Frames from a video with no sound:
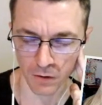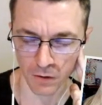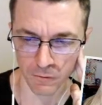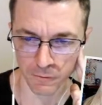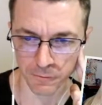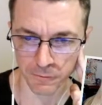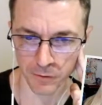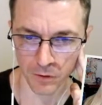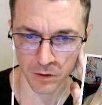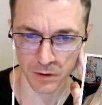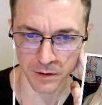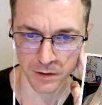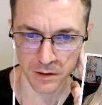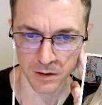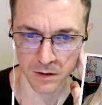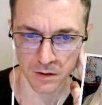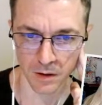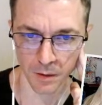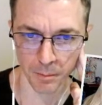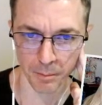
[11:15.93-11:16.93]
filling
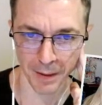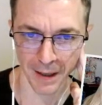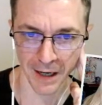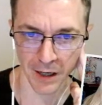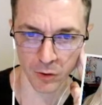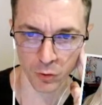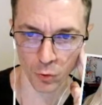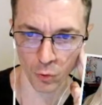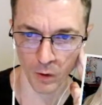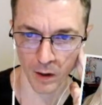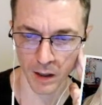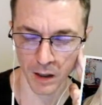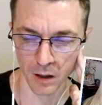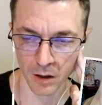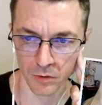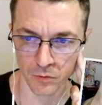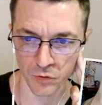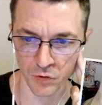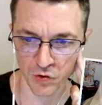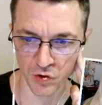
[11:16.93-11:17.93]
in the
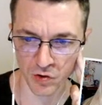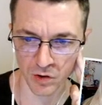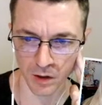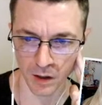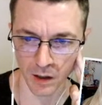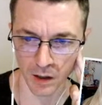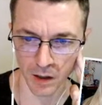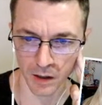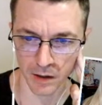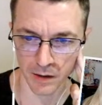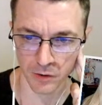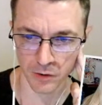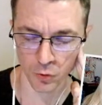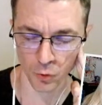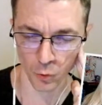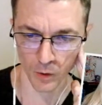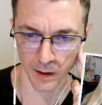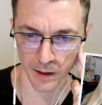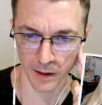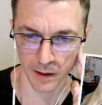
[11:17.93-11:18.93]
background, sky,
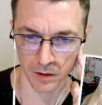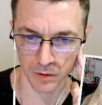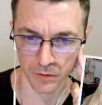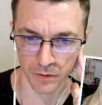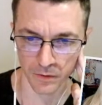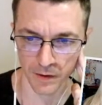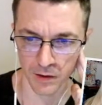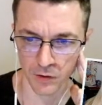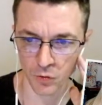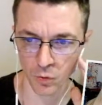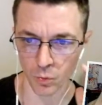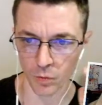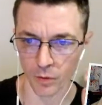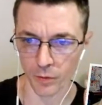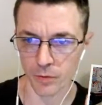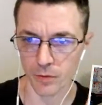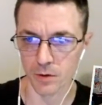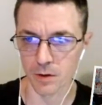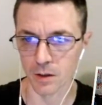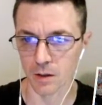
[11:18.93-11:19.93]
ground, that sort
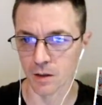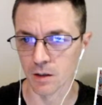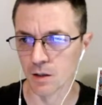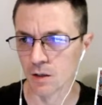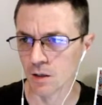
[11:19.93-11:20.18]
of thing.